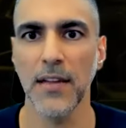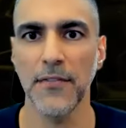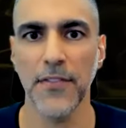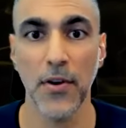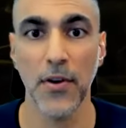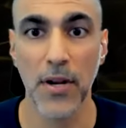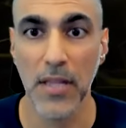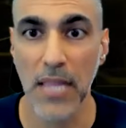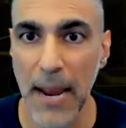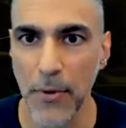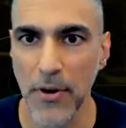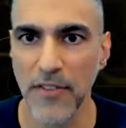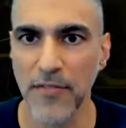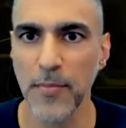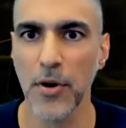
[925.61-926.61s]
if they're a
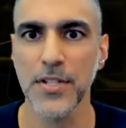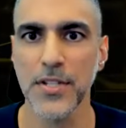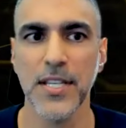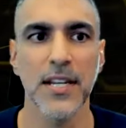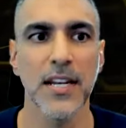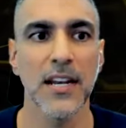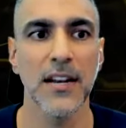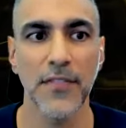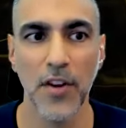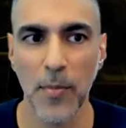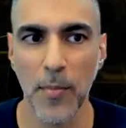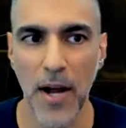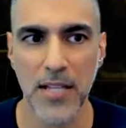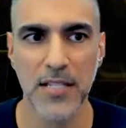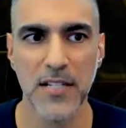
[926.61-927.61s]
collaborative person and if they're a
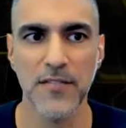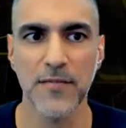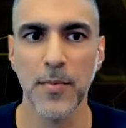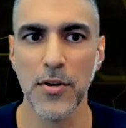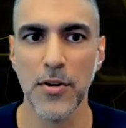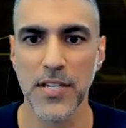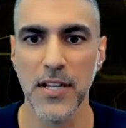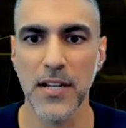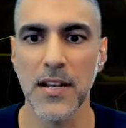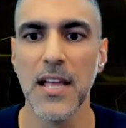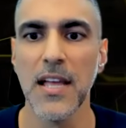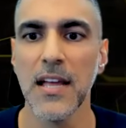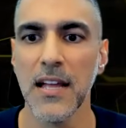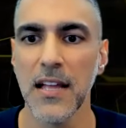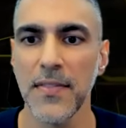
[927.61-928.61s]
positive person,
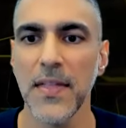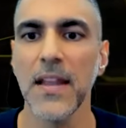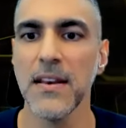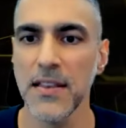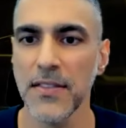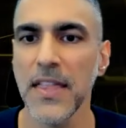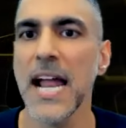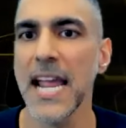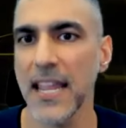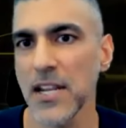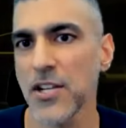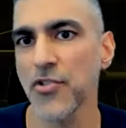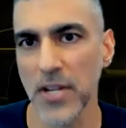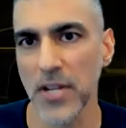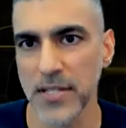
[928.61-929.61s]
then then I can
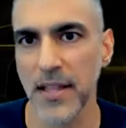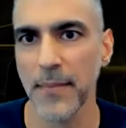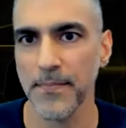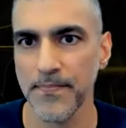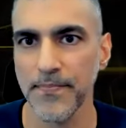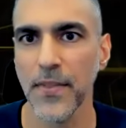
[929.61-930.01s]
trust them.